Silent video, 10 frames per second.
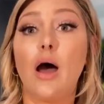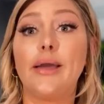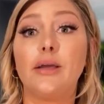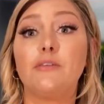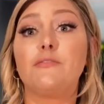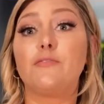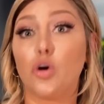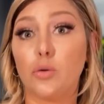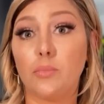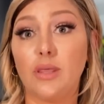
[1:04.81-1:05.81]
I
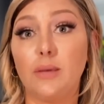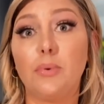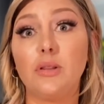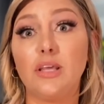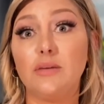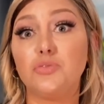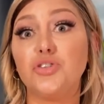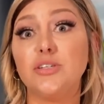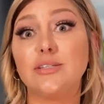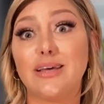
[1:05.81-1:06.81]
firmly
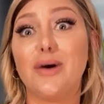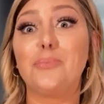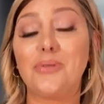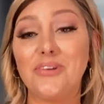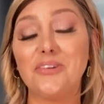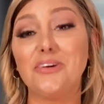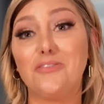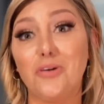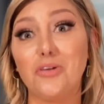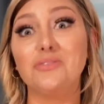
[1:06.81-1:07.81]
believe she is
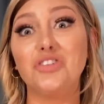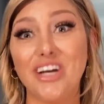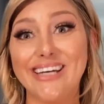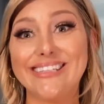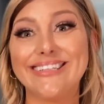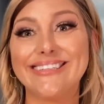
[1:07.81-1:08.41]
completely full of shit.